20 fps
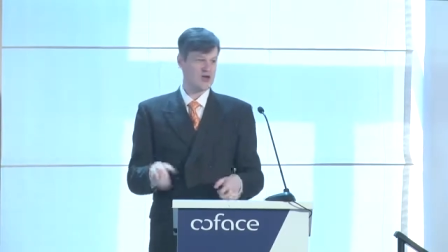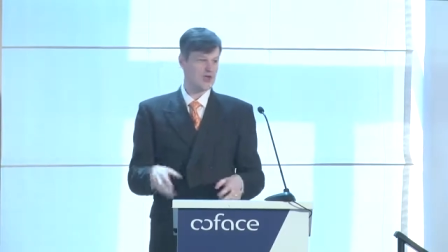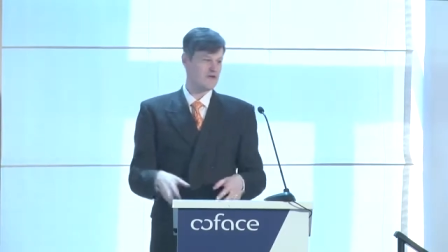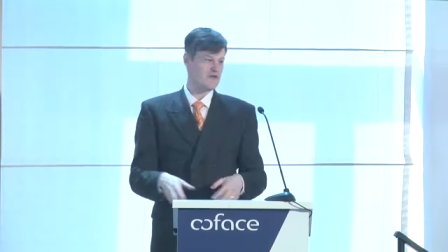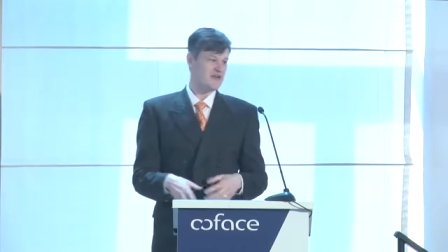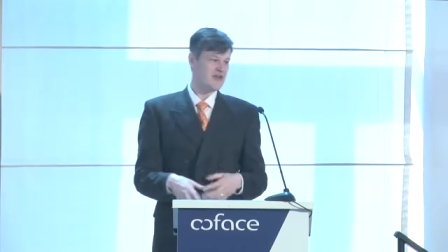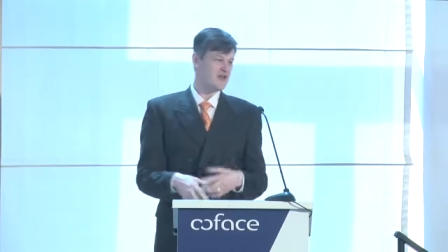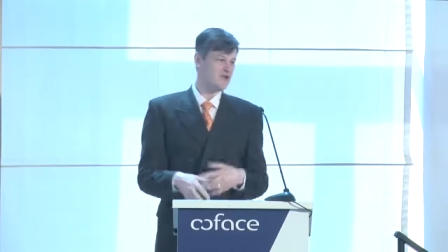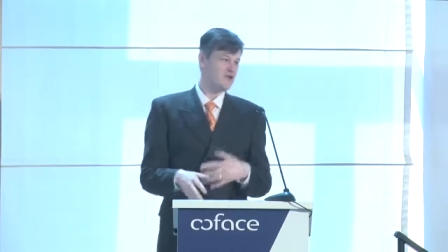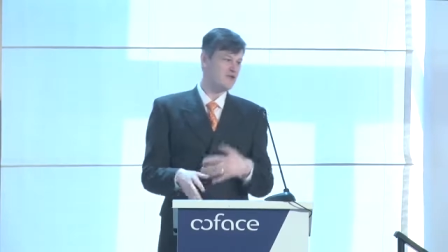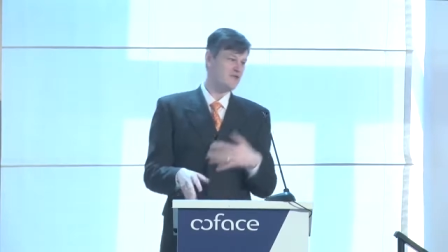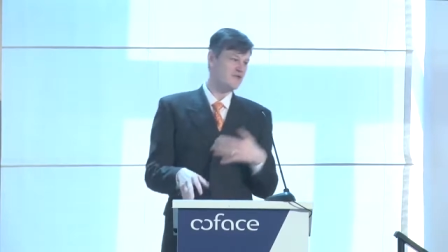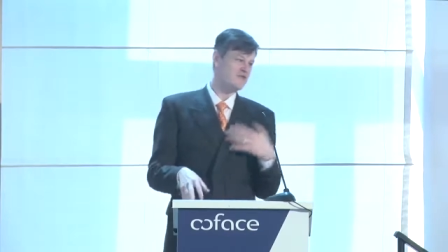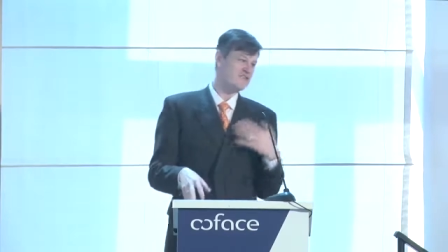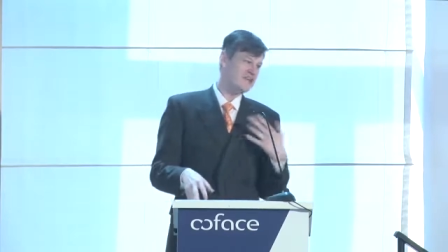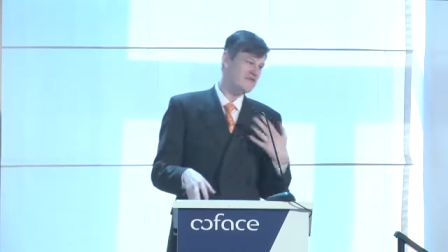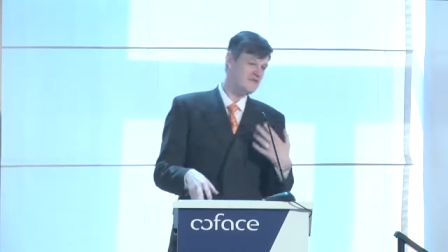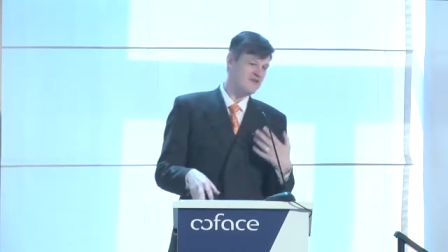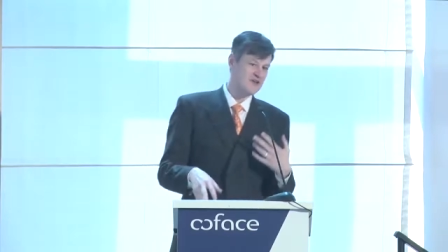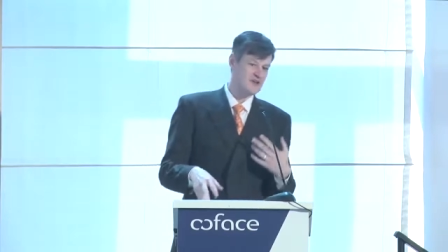You can go to
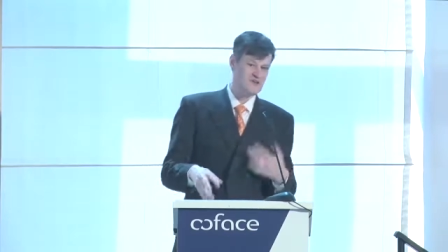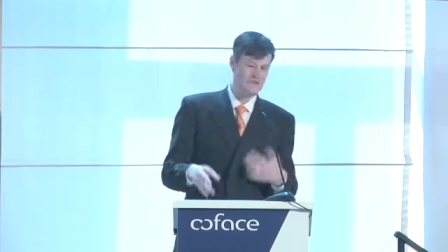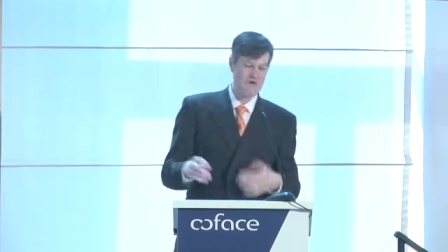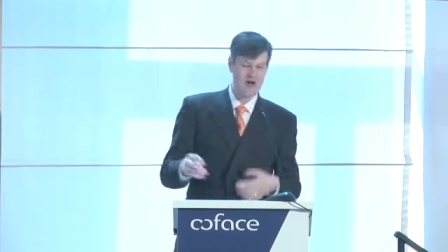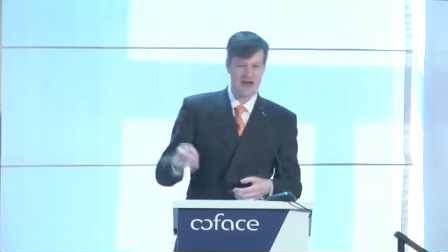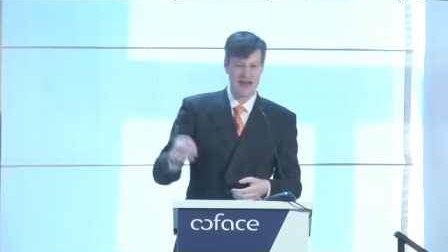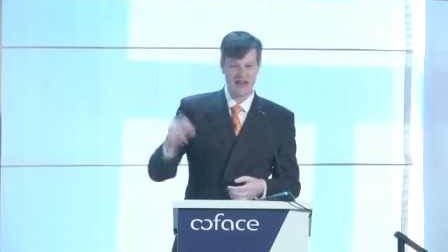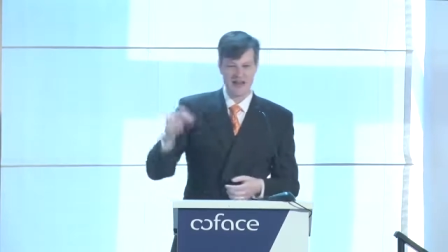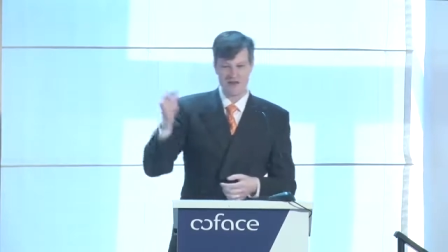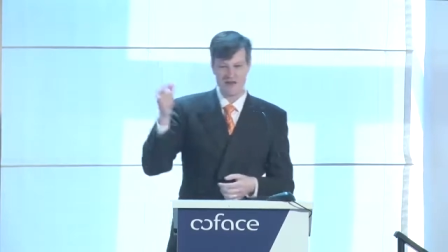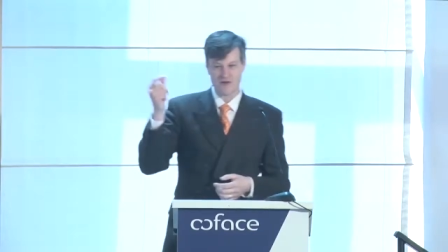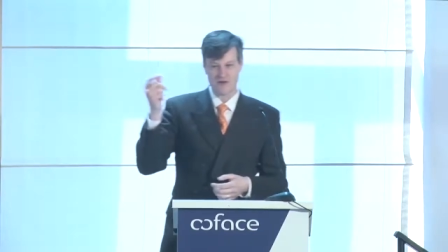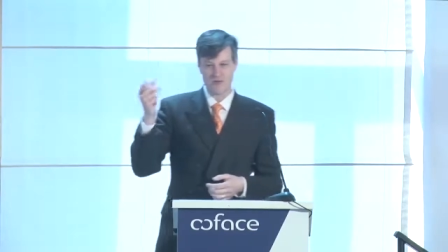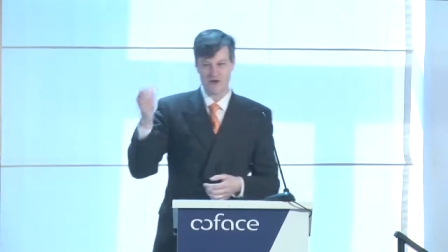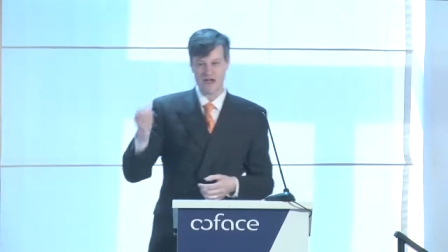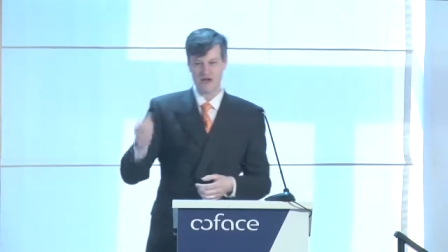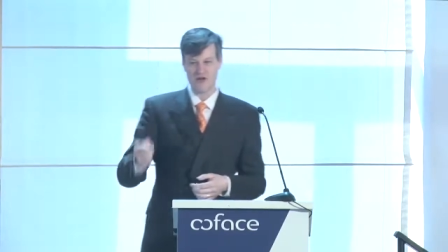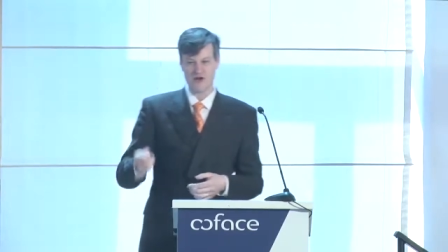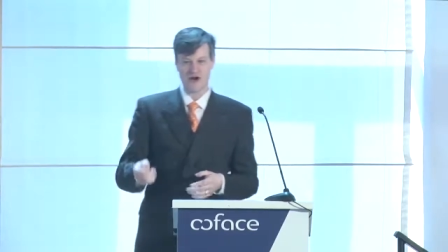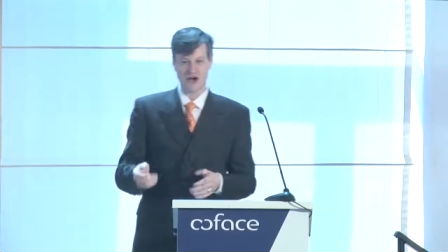sleep for a little while. It's going to
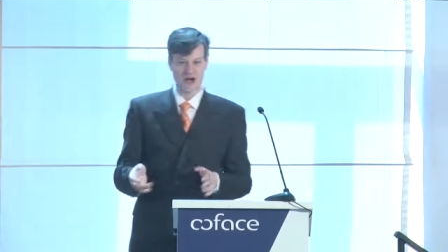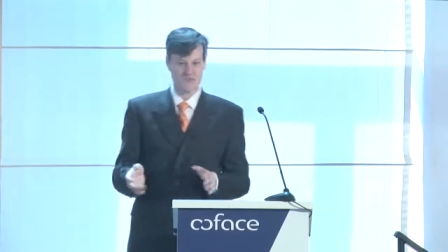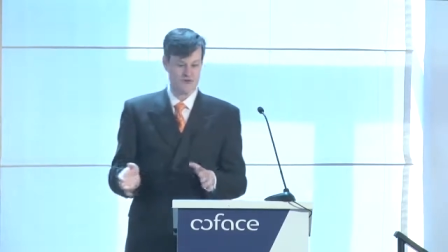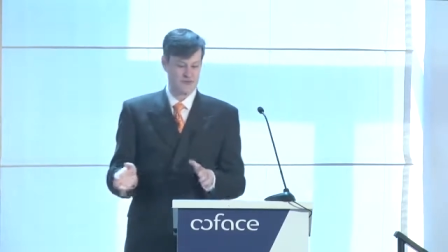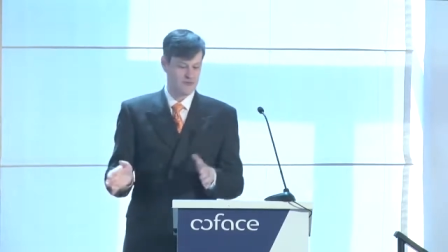wake you up.